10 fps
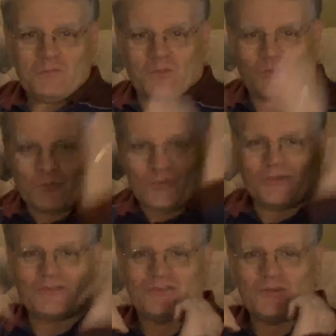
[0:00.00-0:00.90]
with all
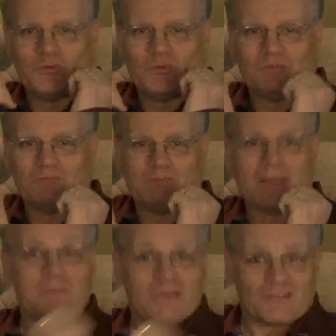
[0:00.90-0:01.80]
this new
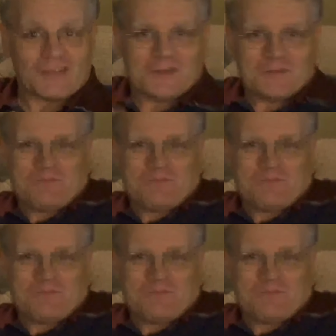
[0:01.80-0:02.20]
baby skin.